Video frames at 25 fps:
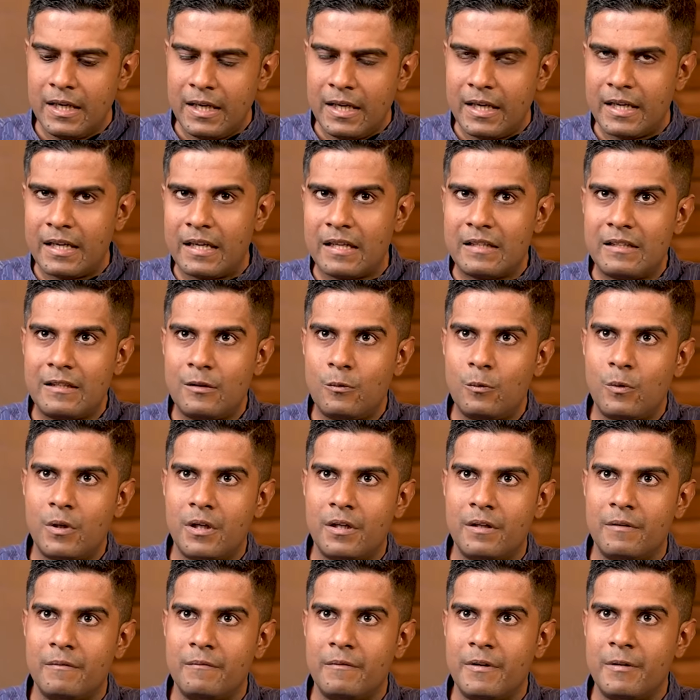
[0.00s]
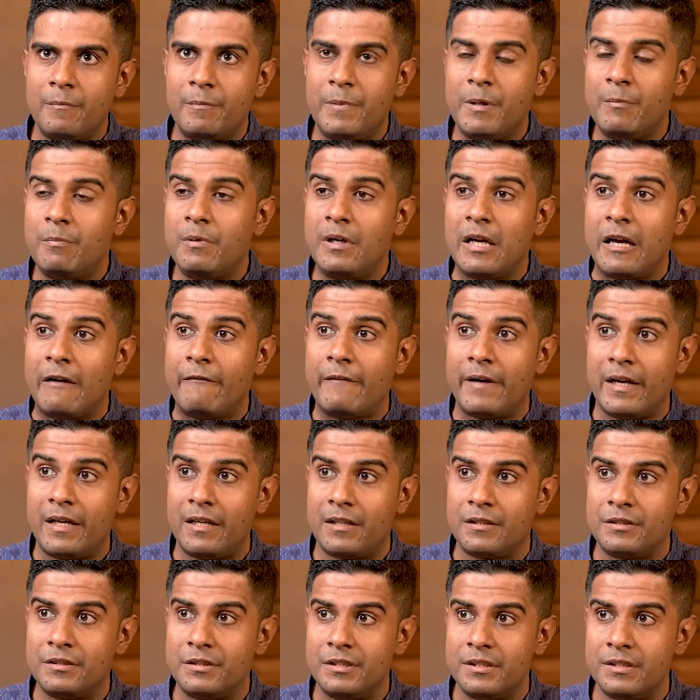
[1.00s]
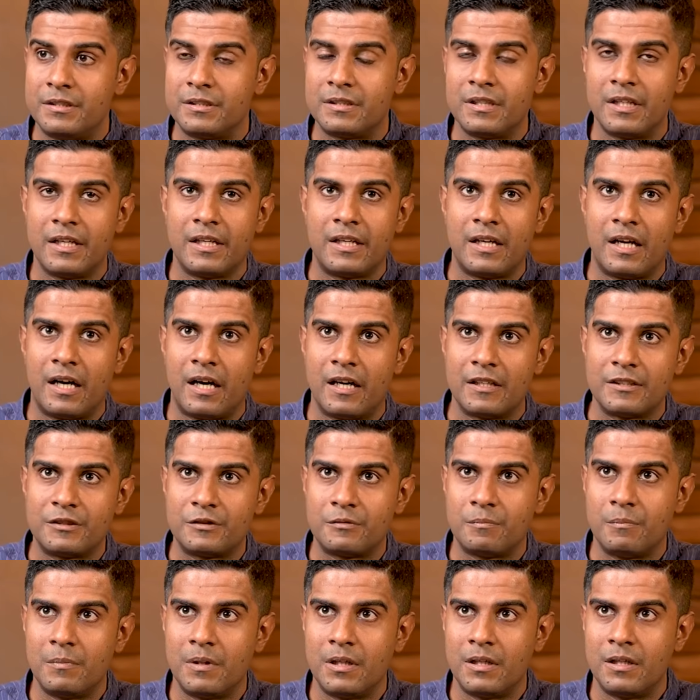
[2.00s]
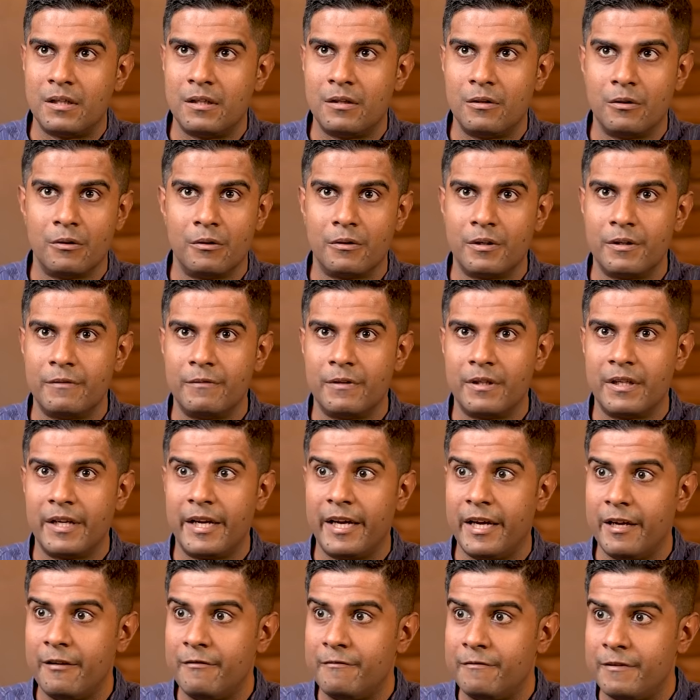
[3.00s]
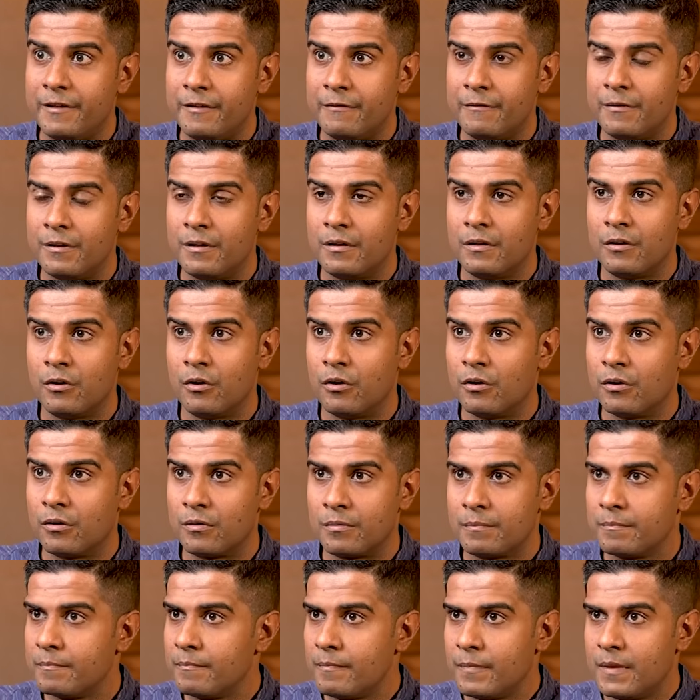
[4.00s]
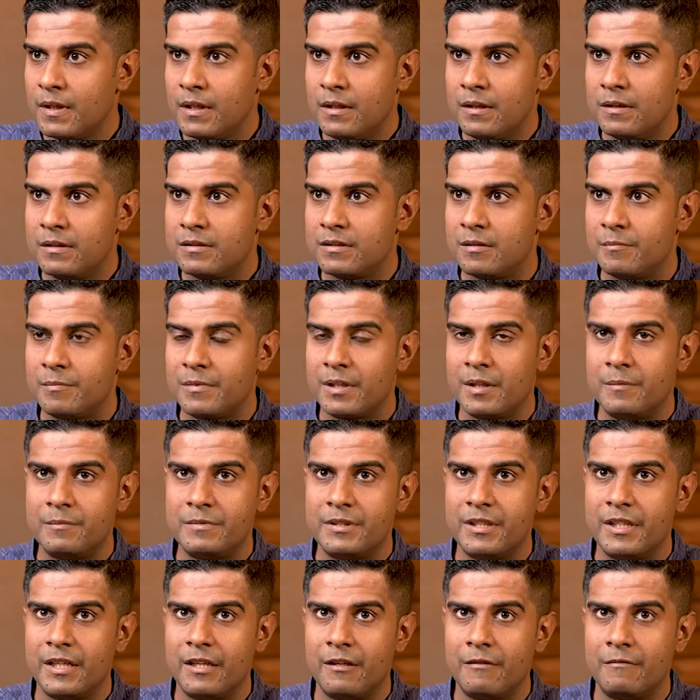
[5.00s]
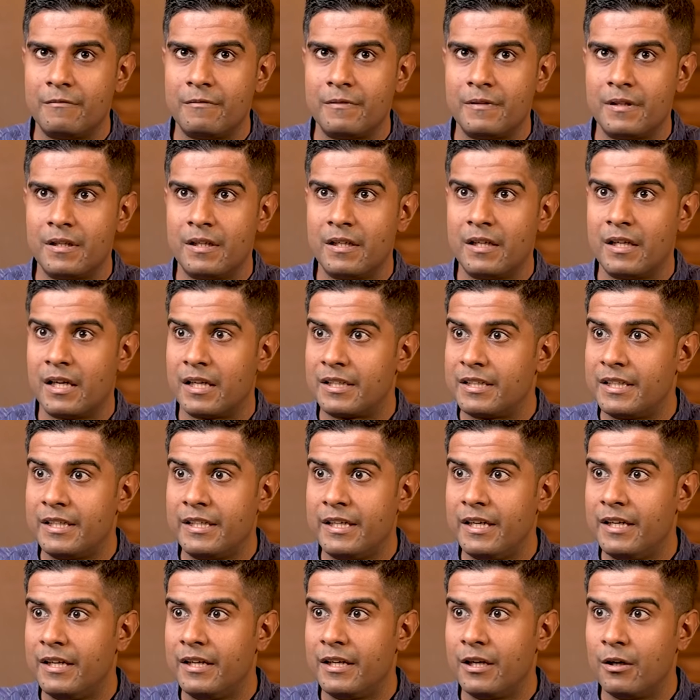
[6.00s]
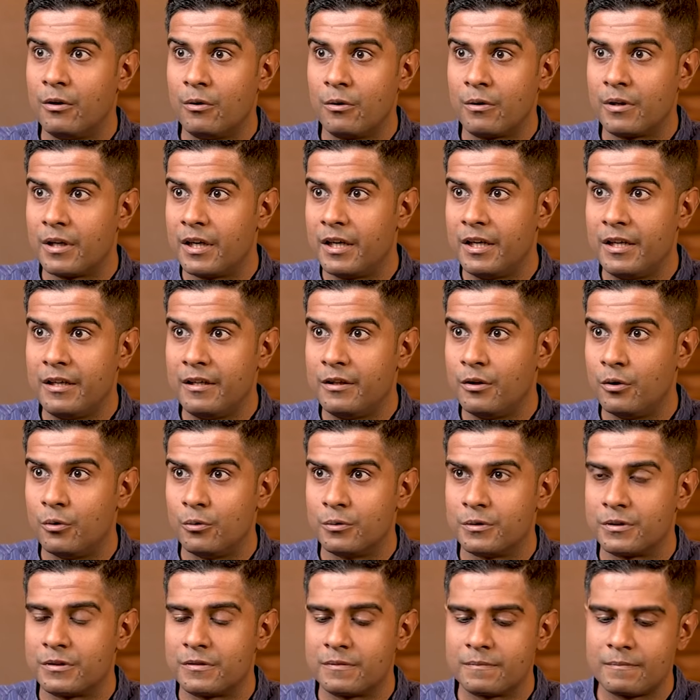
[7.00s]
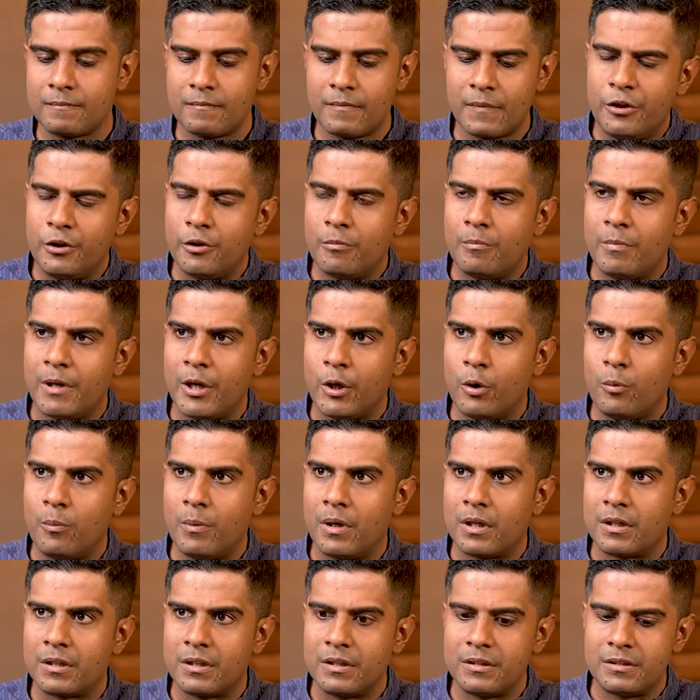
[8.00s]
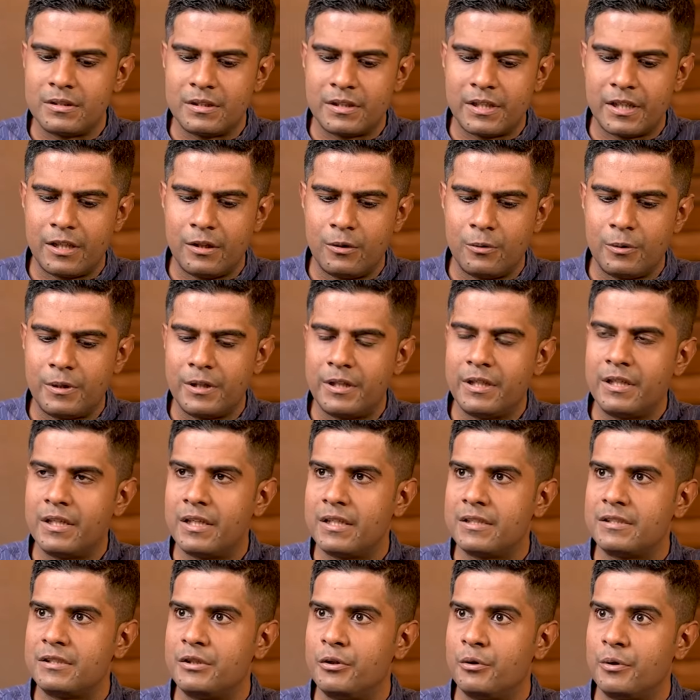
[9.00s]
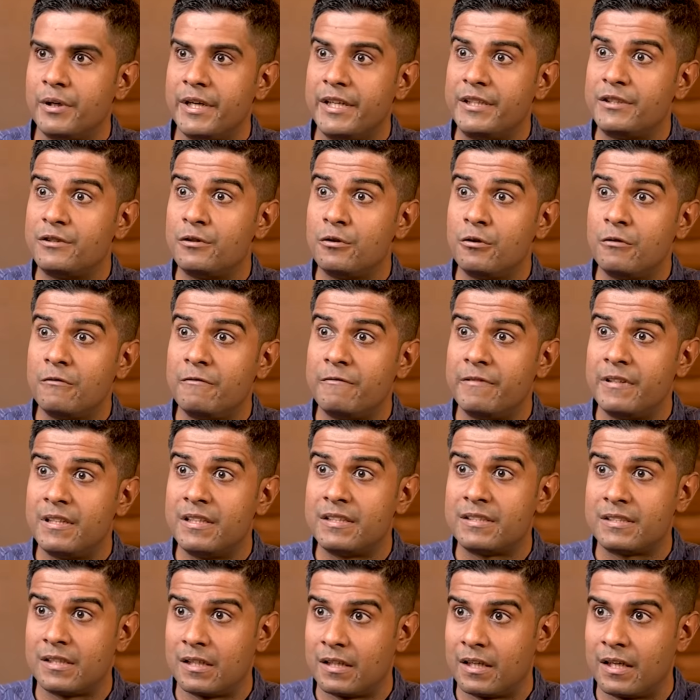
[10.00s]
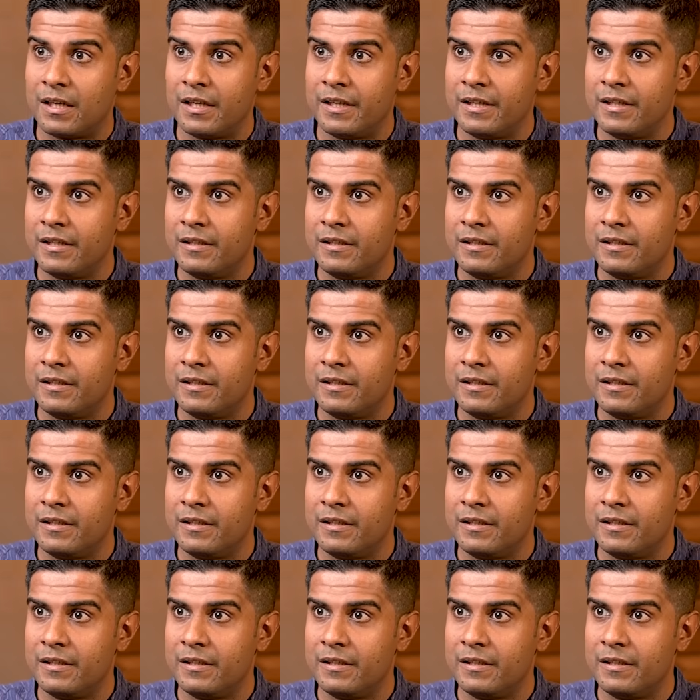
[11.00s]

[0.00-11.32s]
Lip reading: Another one, when people have allergies like asthma or even hay fever, or sometimes they have urticaria or running nose. In your biomarkers, it can look at it as your eosinophils are high.